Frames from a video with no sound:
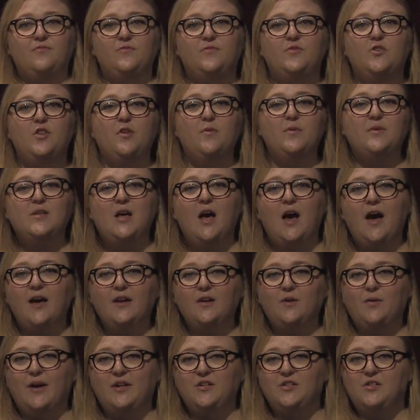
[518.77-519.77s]
So there was a
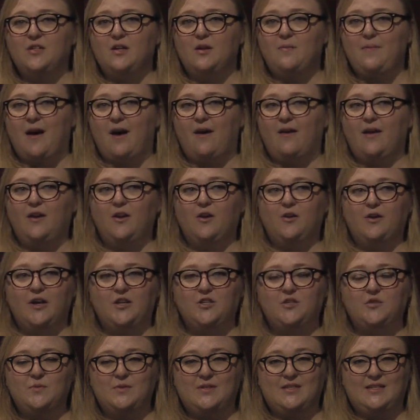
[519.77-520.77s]
hot question about
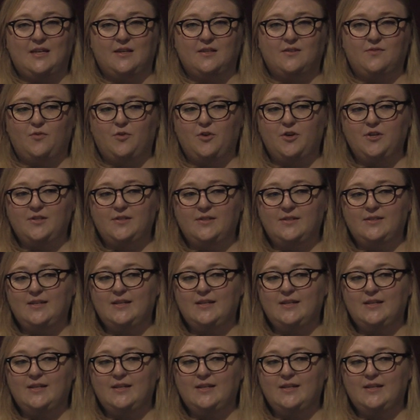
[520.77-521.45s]
integrations with Salesforce.